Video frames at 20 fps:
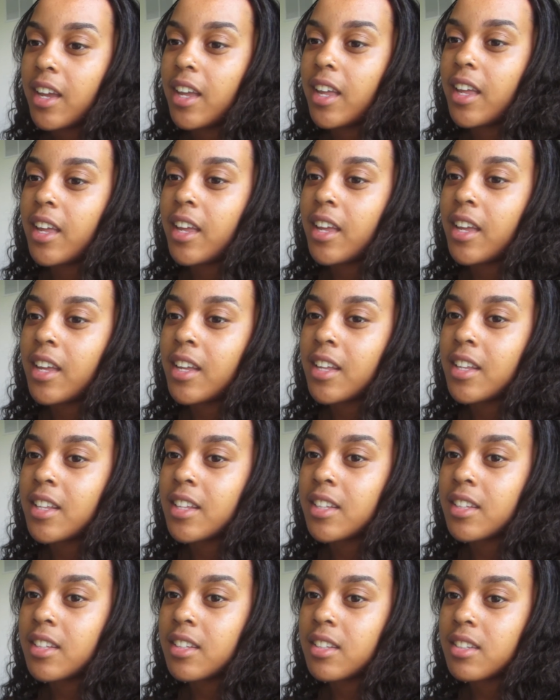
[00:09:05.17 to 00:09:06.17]

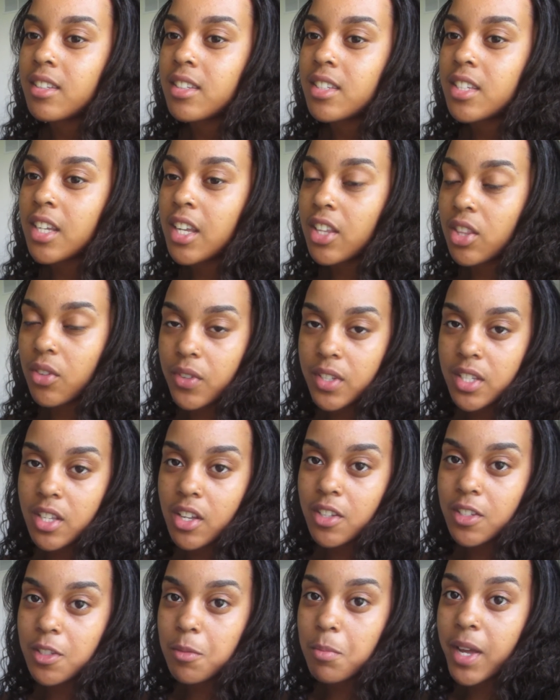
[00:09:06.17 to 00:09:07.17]
and to get the
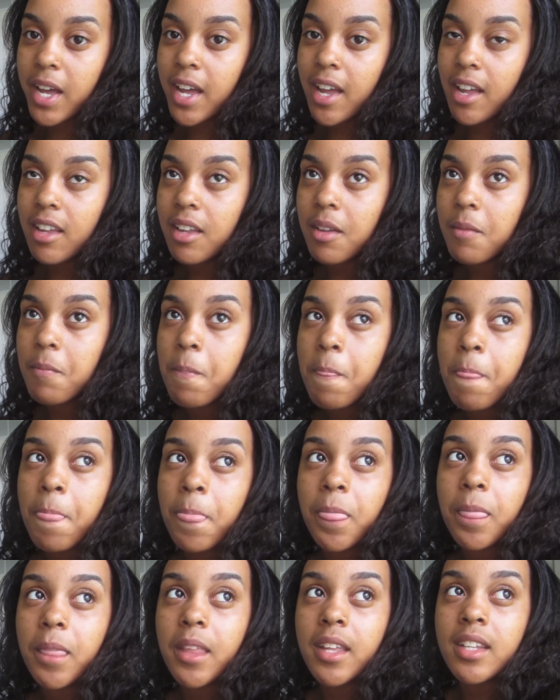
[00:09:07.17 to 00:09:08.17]
results back
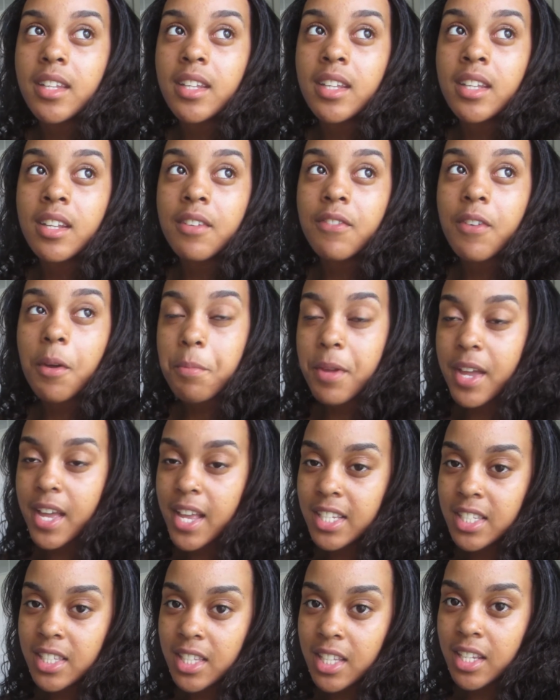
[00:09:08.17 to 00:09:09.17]
and then if I
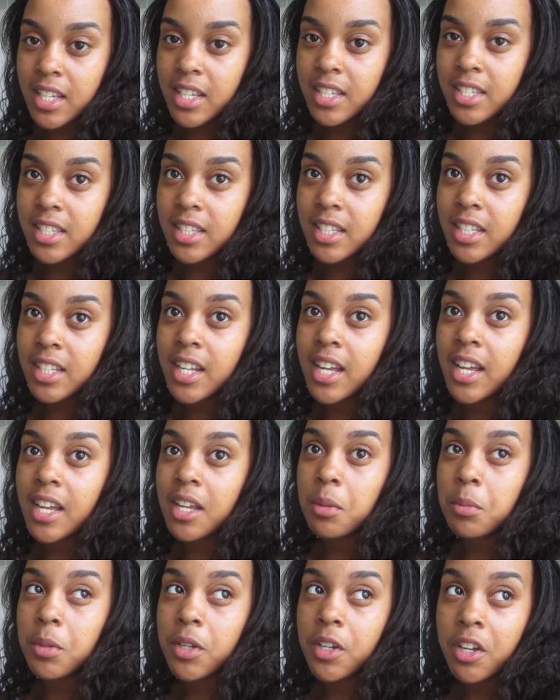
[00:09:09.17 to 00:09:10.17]
pass this then I
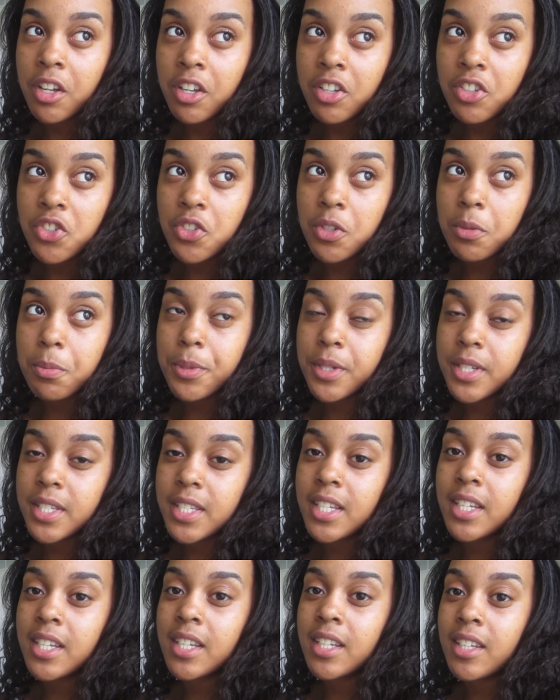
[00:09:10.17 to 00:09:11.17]
am
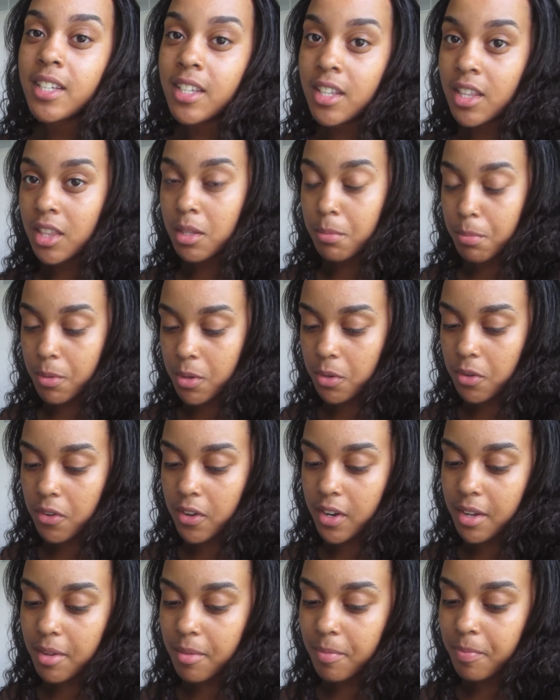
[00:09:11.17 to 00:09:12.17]
100% in the
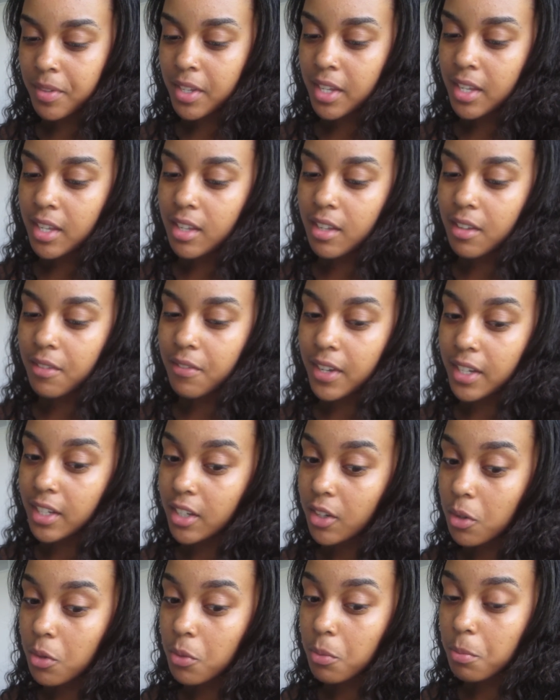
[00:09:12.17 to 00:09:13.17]
program if I
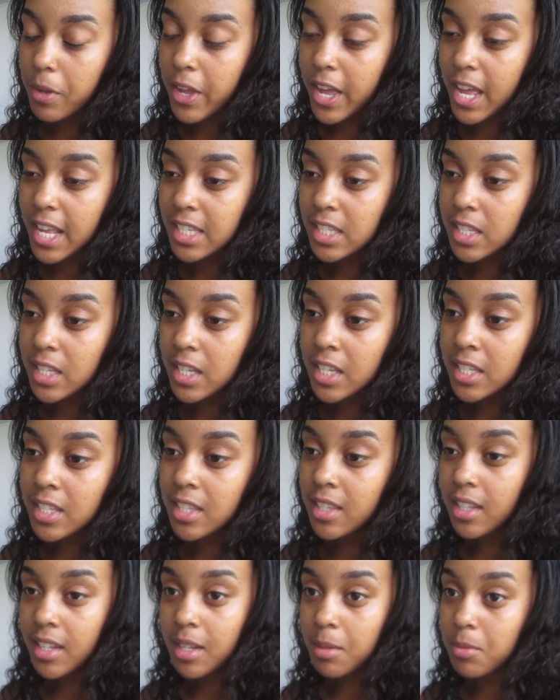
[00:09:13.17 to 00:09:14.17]
don't pass this
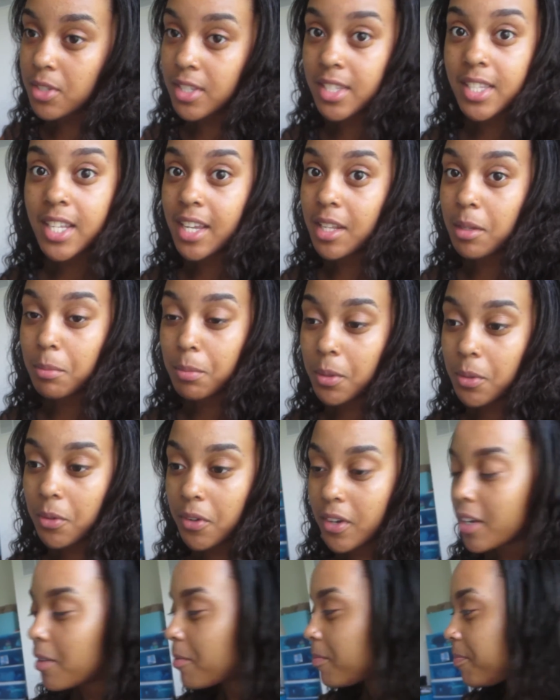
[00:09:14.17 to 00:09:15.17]
then I'm just not in the
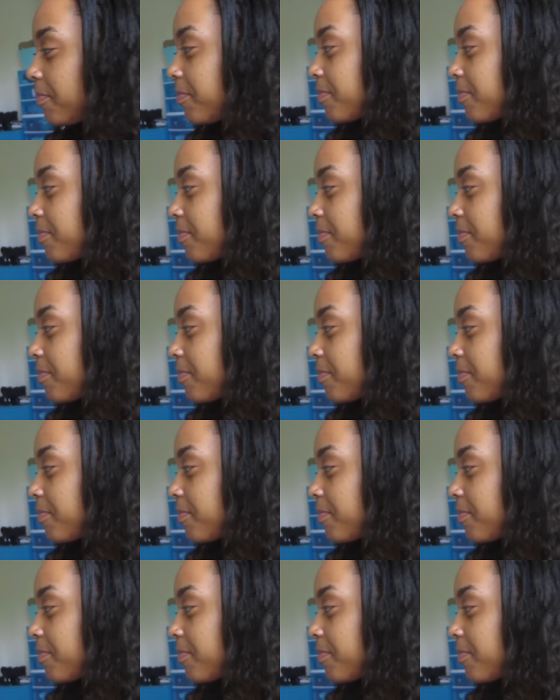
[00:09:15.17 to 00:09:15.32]
program